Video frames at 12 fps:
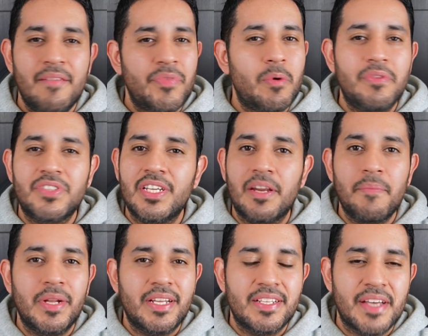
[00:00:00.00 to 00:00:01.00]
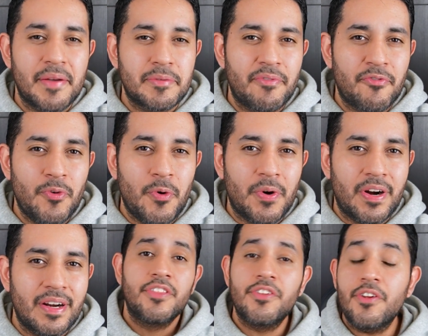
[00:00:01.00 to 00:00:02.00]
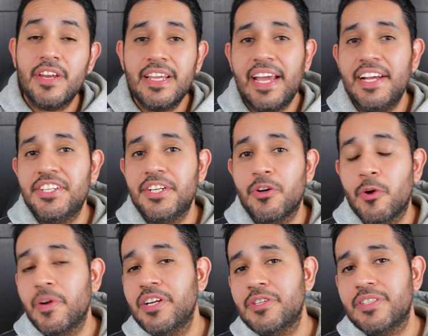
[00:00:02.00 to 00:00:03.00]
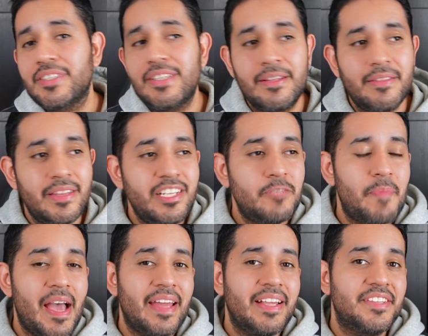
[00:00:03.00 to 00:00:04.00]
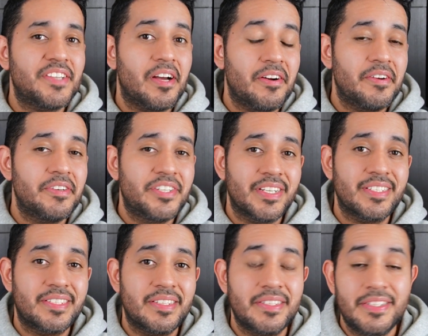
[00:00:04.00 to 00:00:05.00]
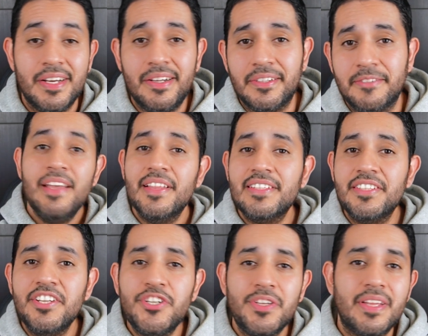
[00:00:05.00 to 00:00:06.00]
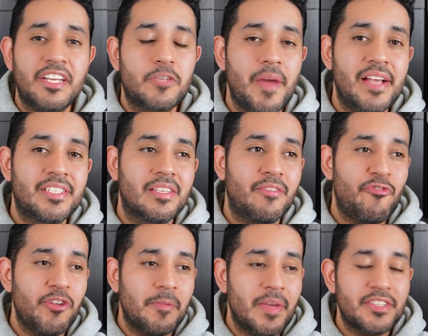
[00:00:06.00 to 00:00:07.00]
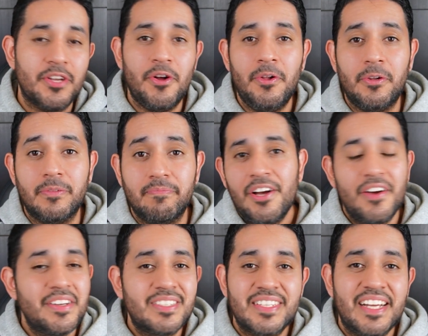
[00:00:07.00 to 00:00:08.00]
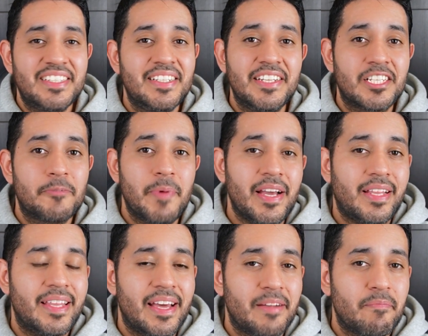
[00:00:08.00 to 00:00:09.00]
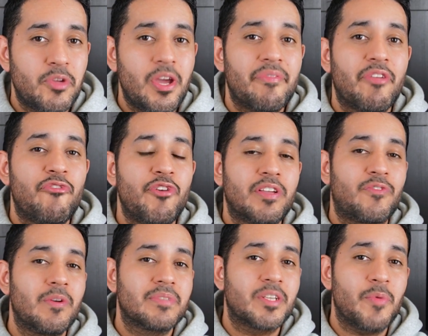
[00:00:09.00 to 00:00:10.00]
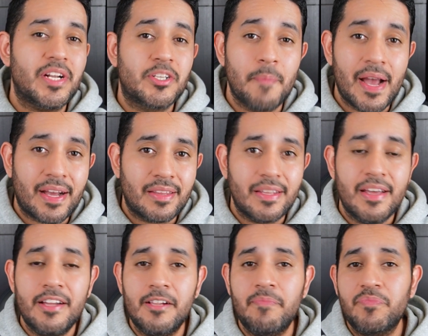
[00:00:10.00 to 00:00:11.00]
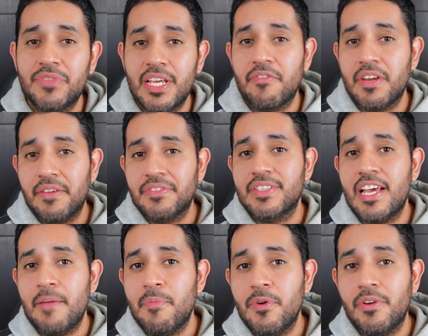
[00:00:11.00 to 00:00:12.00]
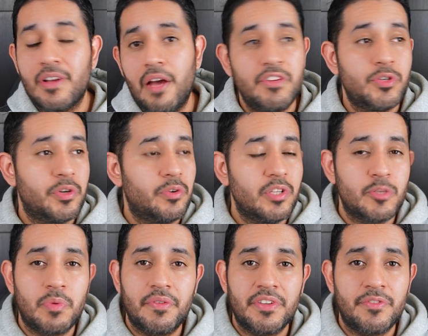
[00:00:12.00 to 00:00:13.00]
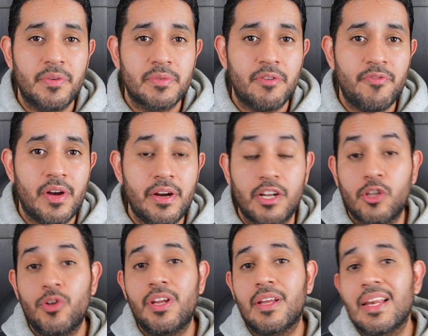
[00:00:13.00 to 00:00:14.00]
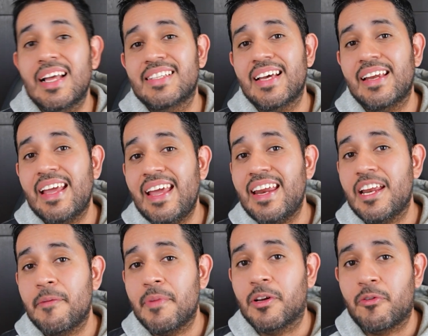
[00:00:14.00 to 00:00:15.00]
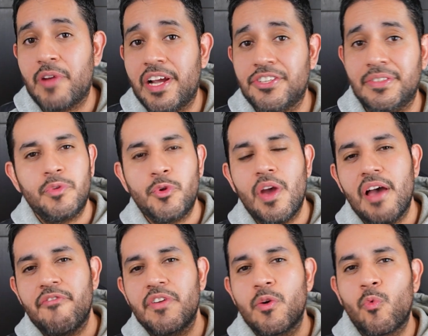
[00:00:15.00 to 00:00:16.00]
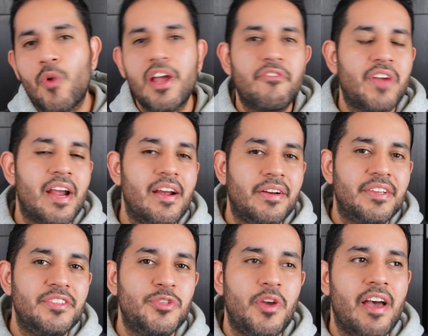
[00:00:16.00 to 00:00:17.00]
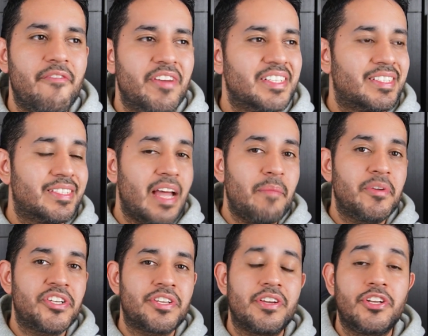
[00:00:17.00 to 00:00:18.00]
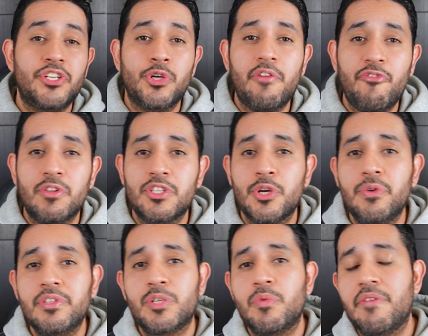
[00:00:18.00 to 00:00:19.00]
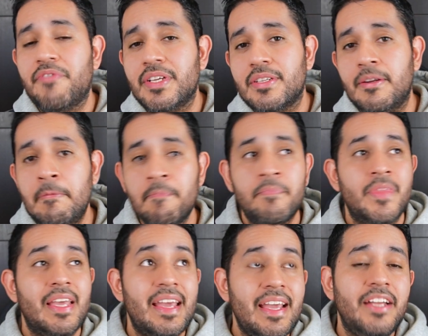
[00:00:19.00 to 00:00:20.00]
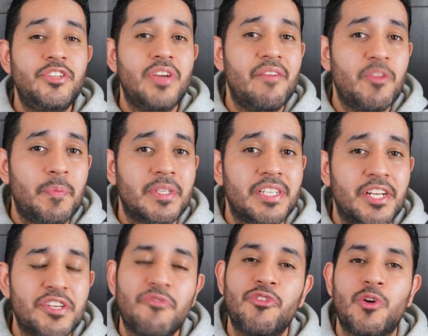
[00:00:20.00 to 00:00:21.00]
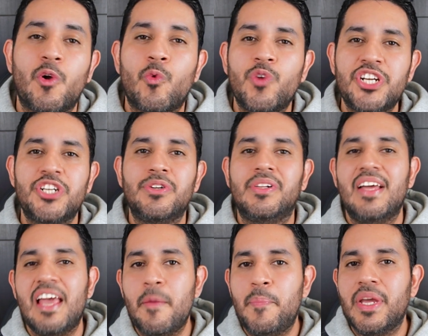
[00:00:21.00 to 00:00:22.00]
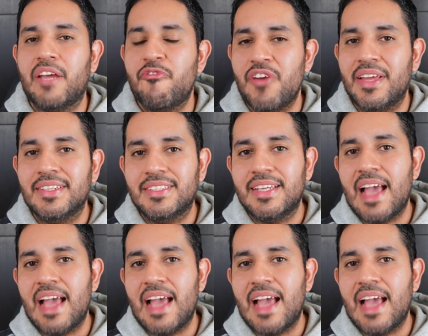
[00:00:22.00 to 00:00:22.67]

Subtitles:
that we've seen a million times before. They're not engaging or interesting, these baddies are just dull. And that's an issue that expands to the film as a whole. Honestly, I didn't expect that. You have the first film's director back at the helm, David F. Sandberg. I've enjoyed all his previous films so far, including Lights Out and Annabelle Creation. You have an array of characters, you have an established, joyful tone to revisit, and you have the potential for original epic fantasy